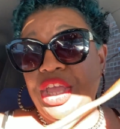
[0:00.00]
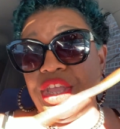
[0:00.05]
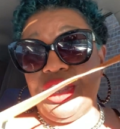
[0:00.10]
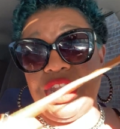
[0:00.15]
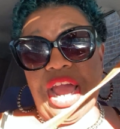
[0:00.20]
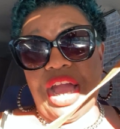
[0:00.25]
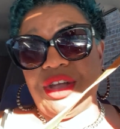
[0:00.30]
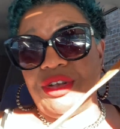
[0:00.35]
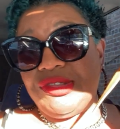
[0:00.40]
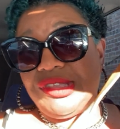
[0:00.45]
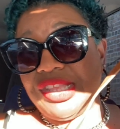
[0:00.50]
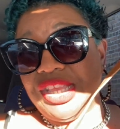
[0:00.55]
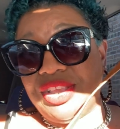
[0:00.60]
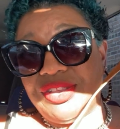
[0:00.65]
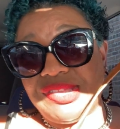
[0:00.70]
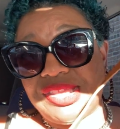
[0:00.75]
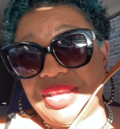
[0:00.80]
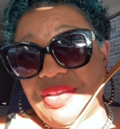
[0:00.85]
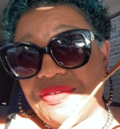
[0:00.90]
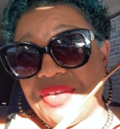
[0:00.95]
You're not going to see
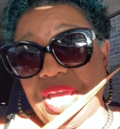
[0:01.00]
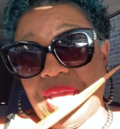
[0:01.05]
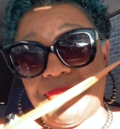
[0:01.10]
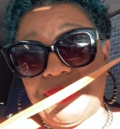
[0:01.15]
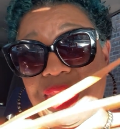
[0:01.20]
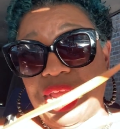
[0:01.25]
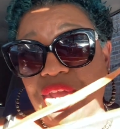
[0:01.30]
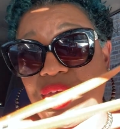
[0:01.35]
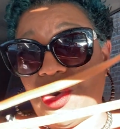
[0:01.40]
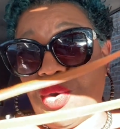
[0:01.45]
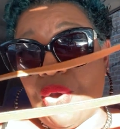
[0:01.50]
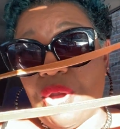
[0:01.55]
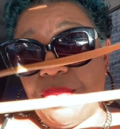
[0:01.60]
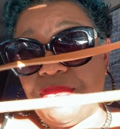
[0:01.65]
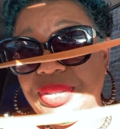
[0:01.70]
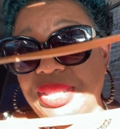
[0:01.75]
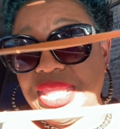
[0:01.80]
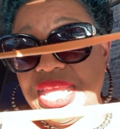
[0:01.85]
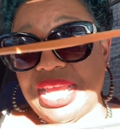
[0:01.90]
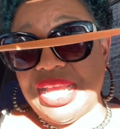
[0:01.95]
yourself coming and going
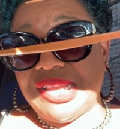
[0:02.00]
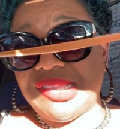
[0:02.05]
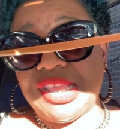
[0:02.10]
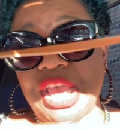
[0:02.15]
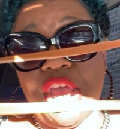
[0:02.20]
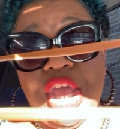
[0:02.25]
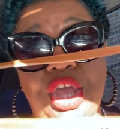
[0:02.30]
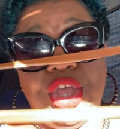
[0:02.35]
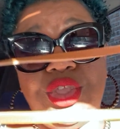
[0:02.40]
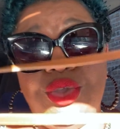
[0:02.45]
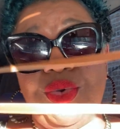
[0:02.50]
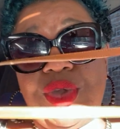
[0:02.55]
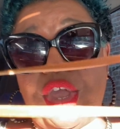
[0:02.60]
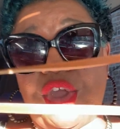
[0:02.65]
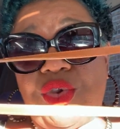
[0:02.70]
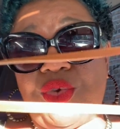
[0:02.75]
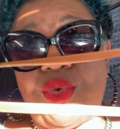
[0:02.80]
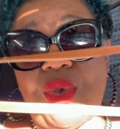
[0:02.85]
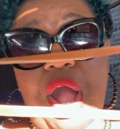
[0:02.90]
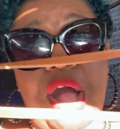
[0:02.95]
with this. You can
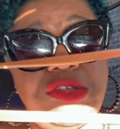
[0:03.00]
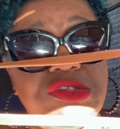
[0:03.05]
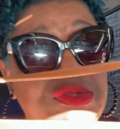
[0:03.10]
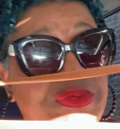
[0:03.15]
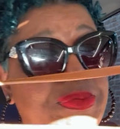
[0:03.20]
cross